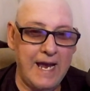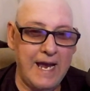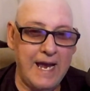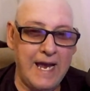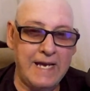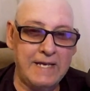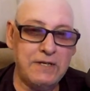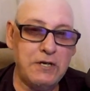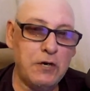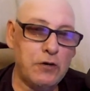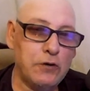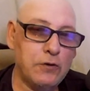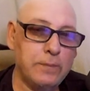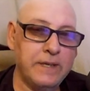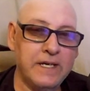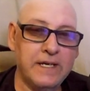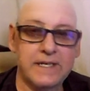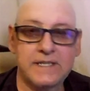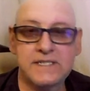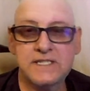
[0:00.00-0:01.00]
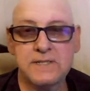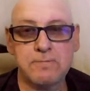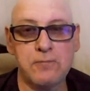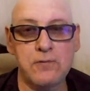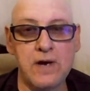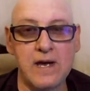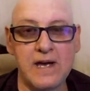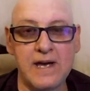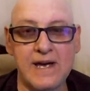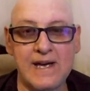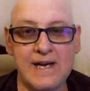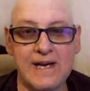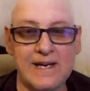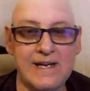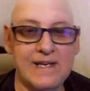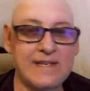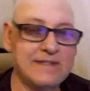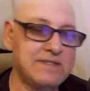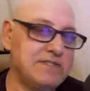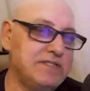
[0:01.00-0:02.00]
Adobe
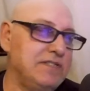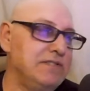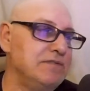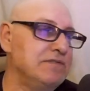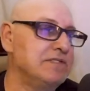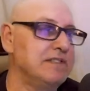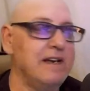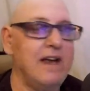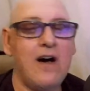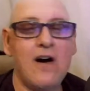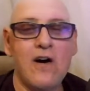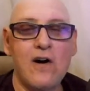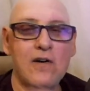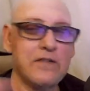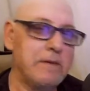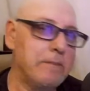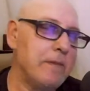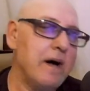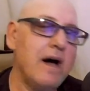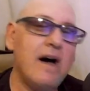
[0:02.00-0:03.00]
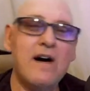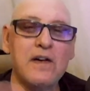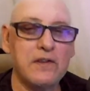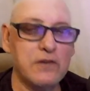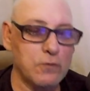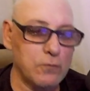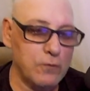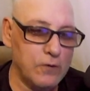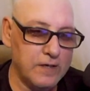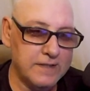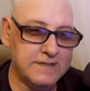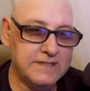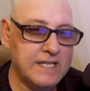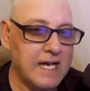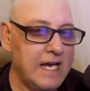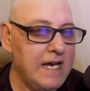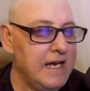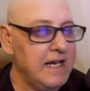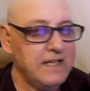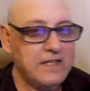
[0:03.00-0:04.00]
Express, using all them other ones
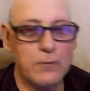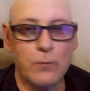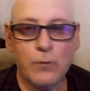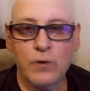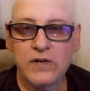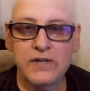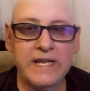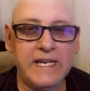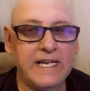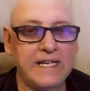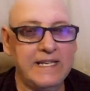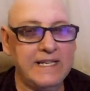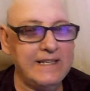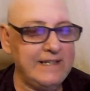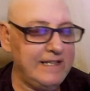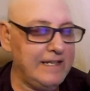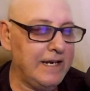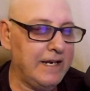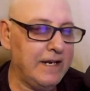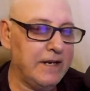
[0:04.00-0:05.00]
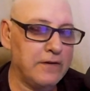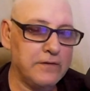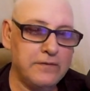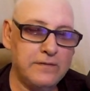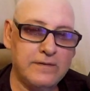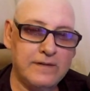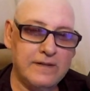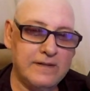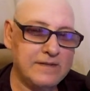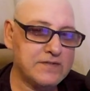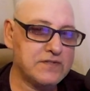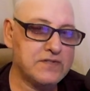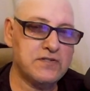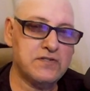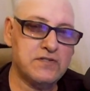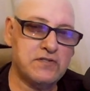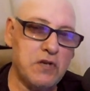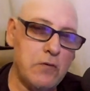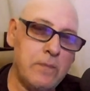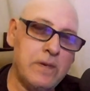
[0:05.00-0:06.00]
to where they, you know,
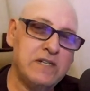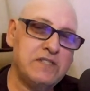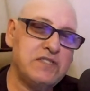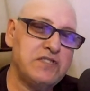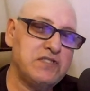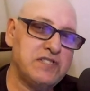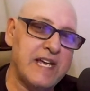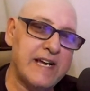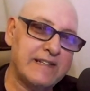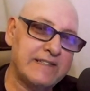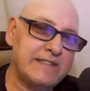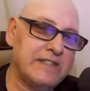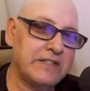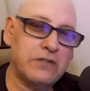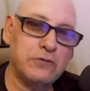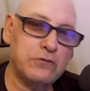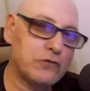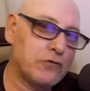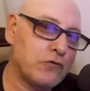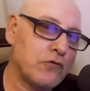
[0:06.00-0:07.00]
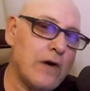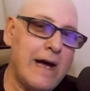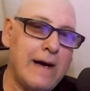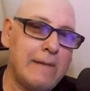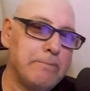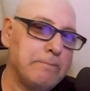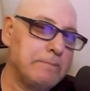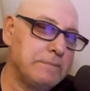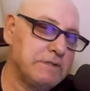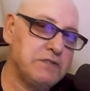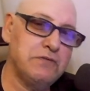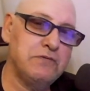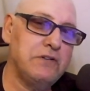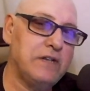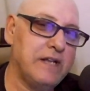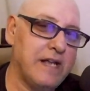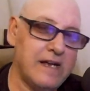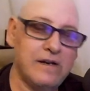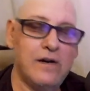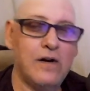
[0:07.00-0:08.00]
so much technical crap to
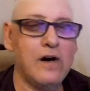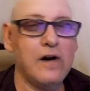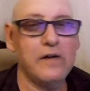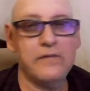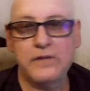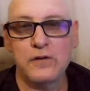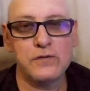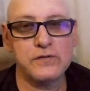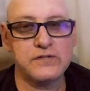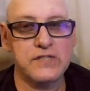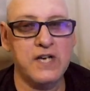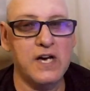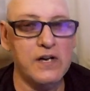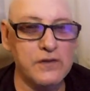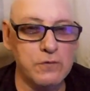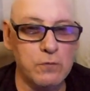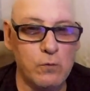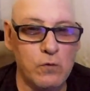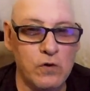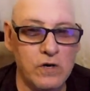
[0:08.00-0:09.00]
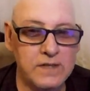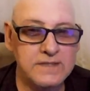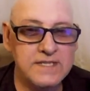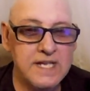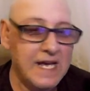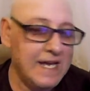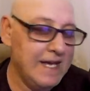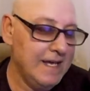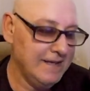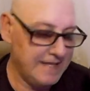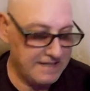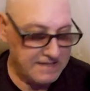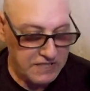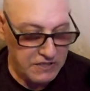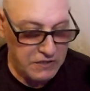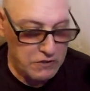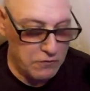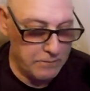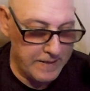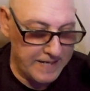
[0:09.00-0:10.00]
that uh, those other ones that
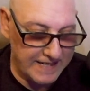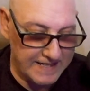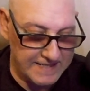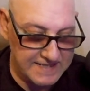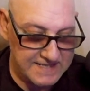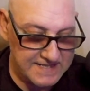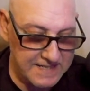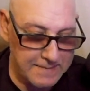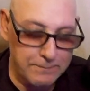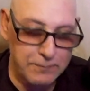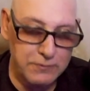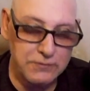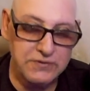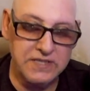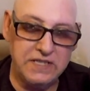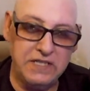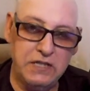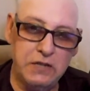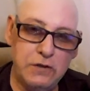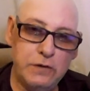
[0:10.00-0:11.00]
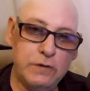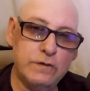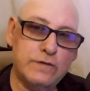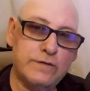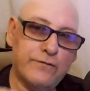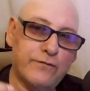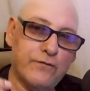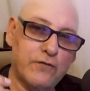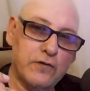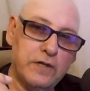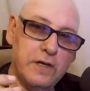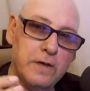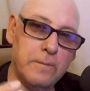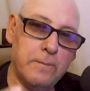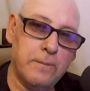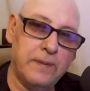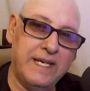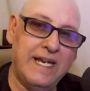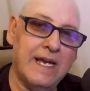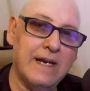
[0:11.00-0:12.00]
they don't make it simple to use for your
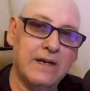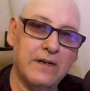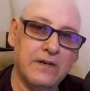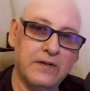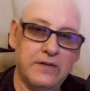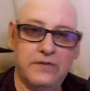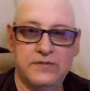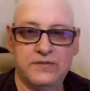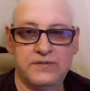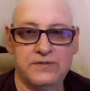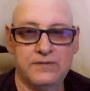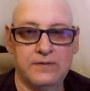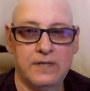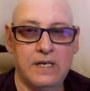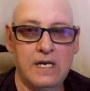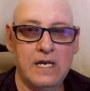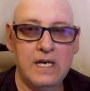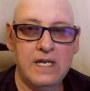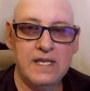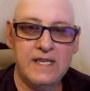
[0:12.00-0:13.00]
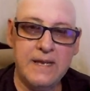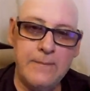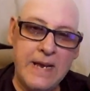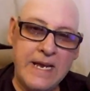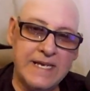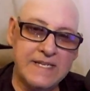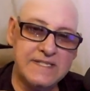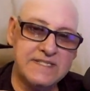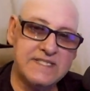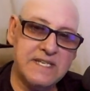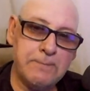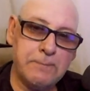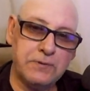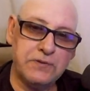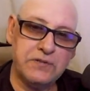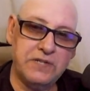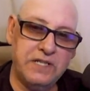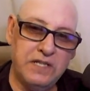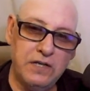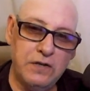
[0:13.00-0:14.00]
beginners. They make it simple
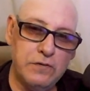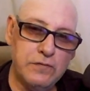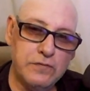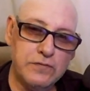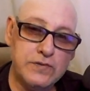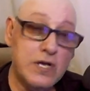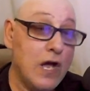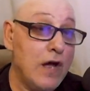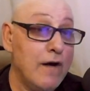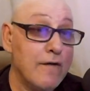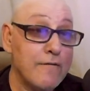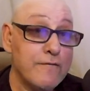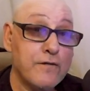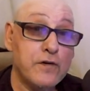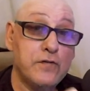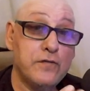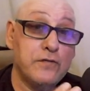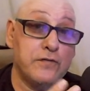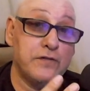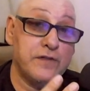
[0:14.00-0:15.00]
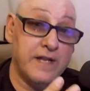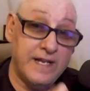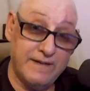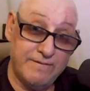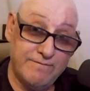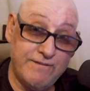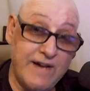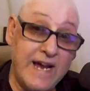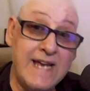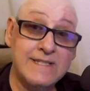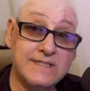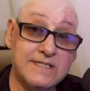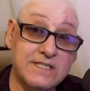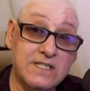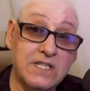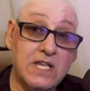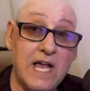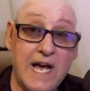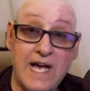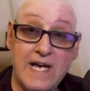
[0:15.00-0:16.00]
to use for the advanced
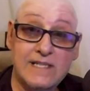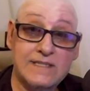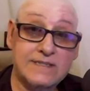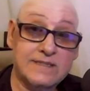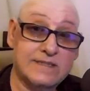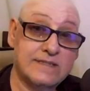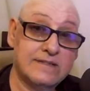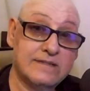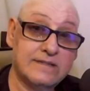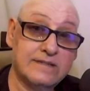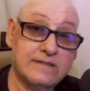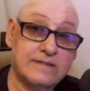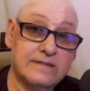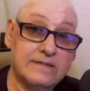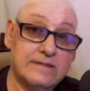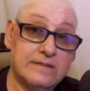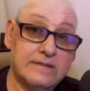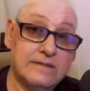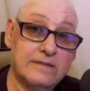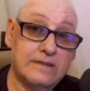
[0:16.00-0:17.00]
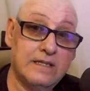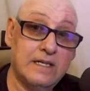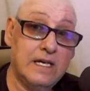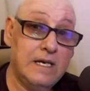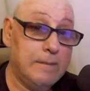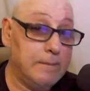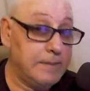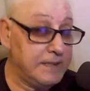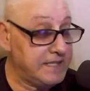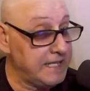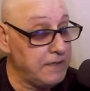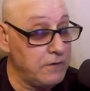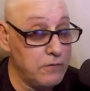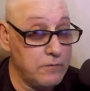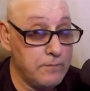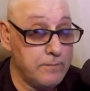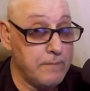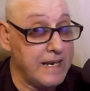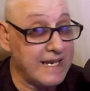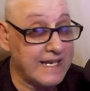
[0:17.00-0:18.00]
class but they
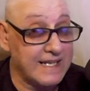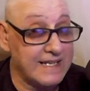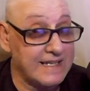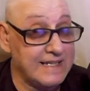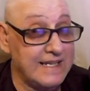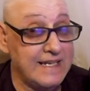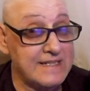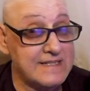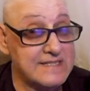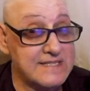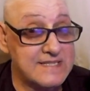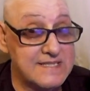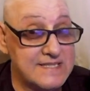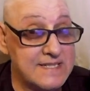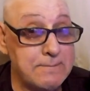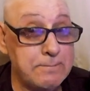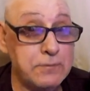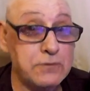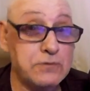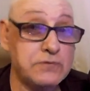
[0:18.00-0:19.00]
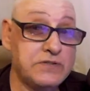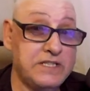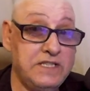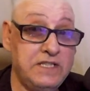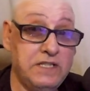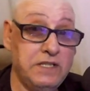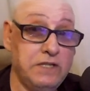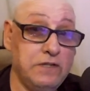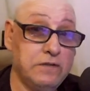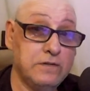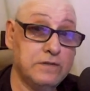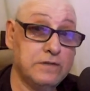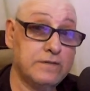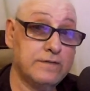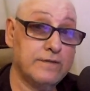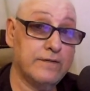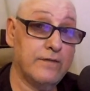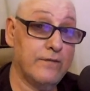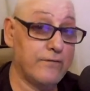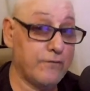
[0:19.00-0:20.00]
don't make it as simple to
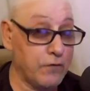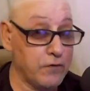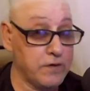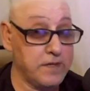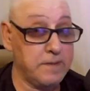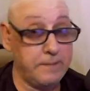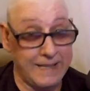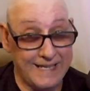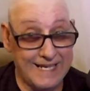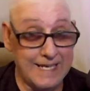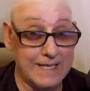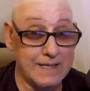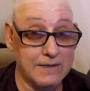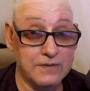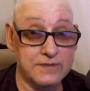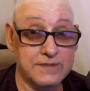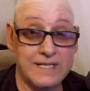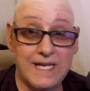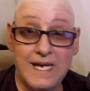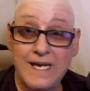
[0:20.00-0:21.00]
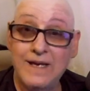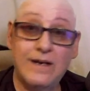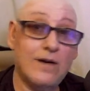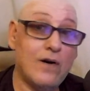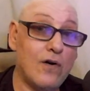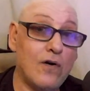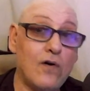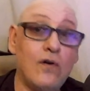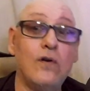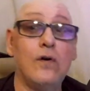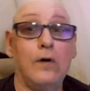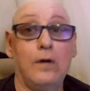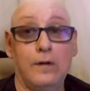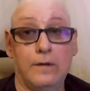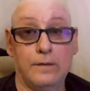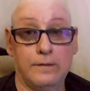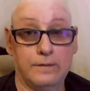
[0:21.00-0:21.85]
use for the beginners at all.